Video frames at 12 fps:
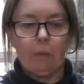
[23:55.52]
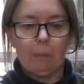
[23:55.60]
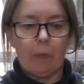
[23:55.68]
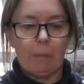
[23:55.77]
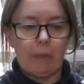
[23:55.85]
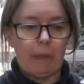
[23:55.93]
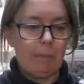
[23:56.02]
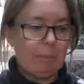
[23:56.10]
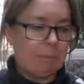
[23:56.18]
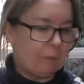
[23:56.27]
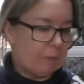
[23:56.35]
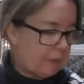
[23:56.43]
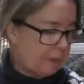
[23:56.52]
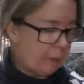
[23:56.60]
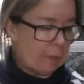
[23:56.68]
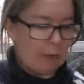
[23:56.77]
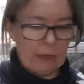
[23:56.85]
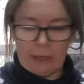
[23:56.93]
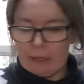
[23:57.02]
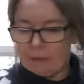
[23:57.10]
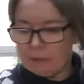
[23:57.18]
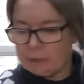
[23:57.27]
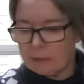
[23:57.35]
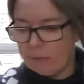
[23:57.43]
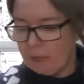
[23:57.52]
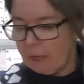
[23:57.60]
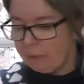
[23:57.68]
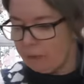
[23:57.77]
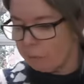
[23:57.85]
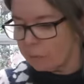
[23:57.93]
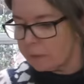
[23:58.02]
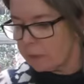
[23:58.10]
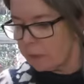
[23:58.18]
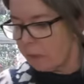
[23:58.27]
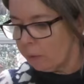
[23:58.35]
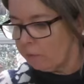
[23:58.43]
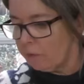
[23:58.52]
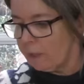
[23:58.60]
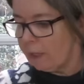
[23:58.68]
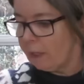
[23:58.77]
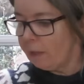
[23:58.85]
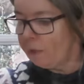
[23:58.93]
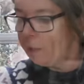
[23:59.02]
pop that in, see where it lands. Okay, that wants to go over there.